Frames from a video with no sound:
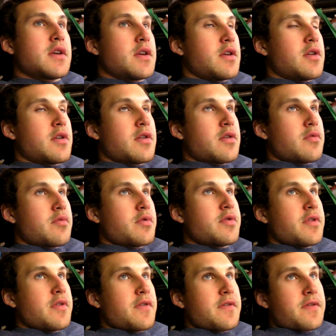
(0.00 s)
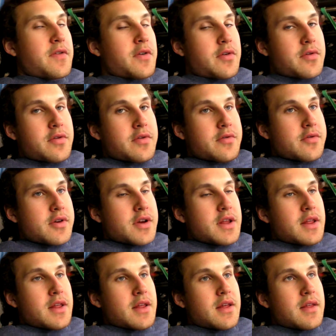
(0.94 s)
you're really
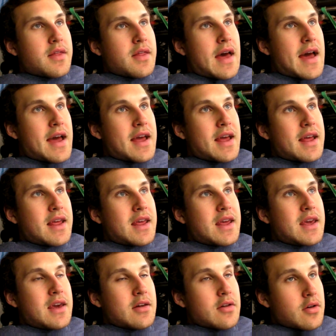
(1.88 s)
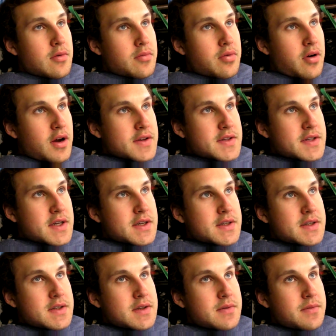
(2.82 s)
furthering that healing
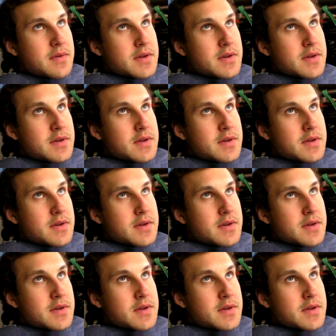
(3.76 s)
process.